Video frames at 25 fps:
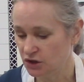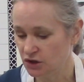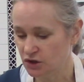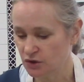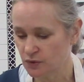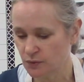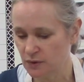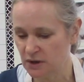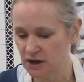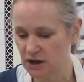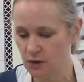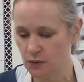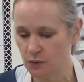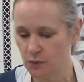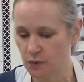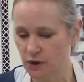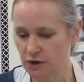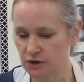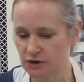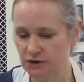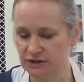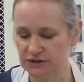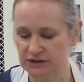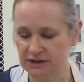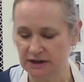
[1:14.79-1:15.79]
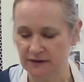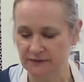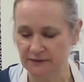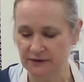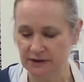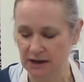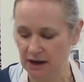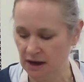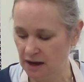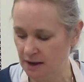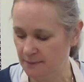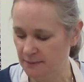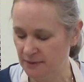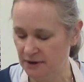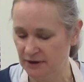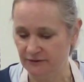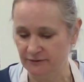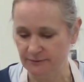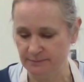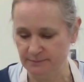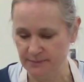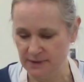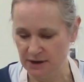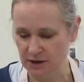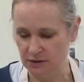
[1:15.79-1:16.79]
3/4 of a cup of
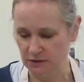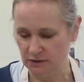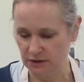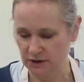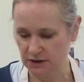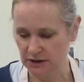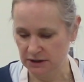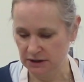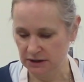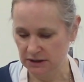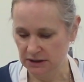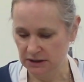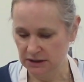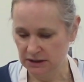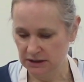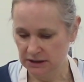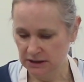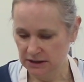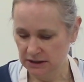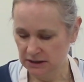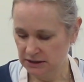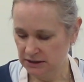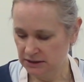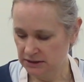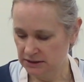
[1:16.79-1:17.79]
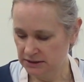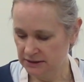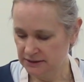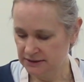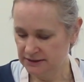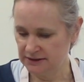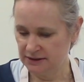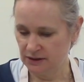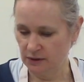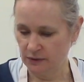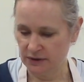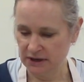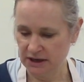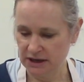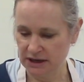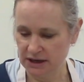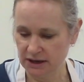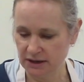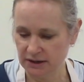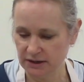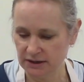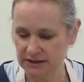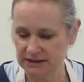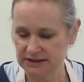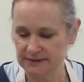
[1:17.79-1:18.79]
milk. So here
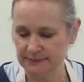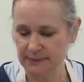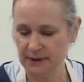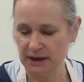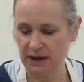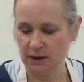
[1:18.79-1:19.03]
is my